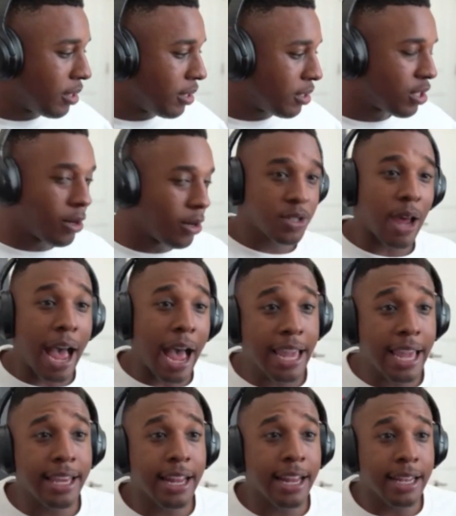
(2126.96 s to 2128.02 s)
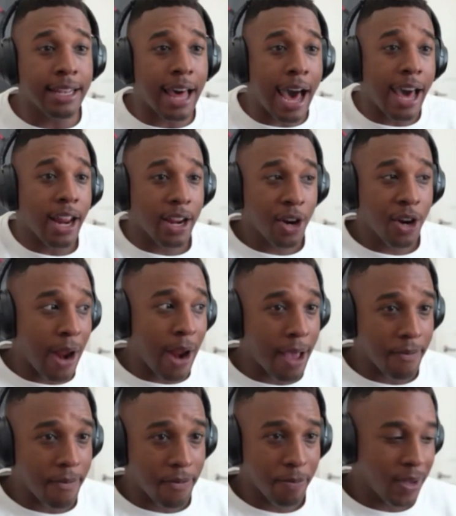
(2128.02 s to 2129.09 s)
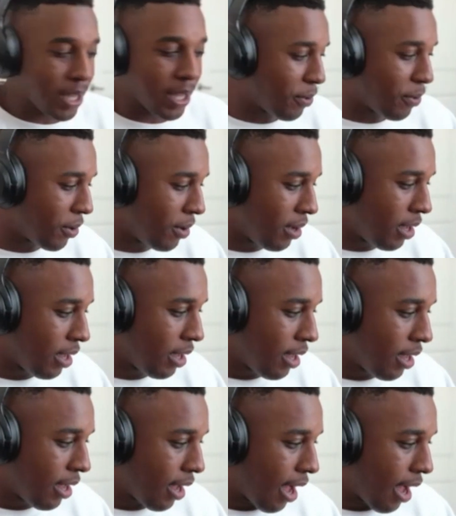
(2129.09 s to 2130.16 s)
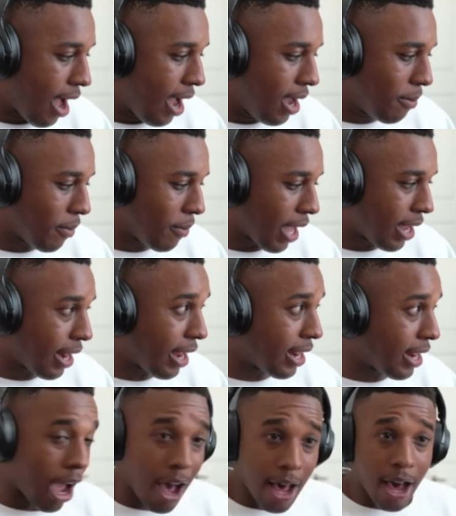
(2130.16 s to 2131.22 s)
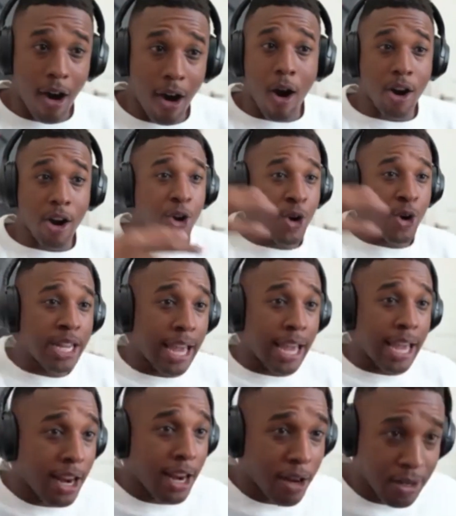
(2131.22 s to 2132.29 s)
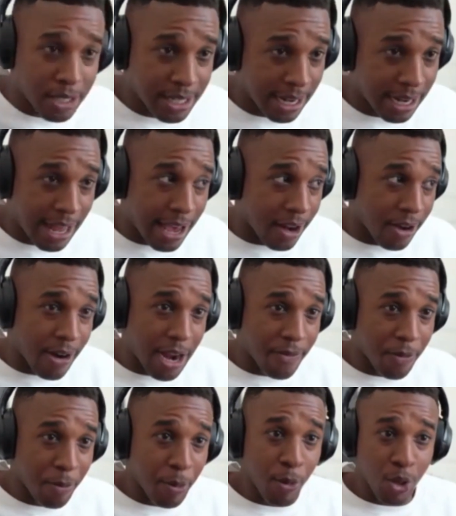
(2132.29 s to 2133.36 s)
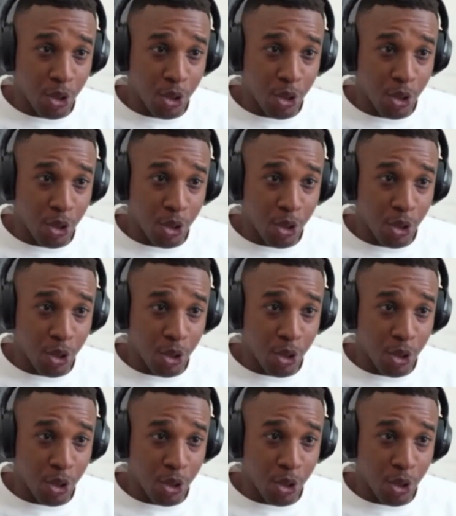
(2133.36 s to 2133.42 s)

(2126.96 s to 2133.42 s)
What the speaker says: So I get a lot of crap from people, and our creators get a lot of crap from people.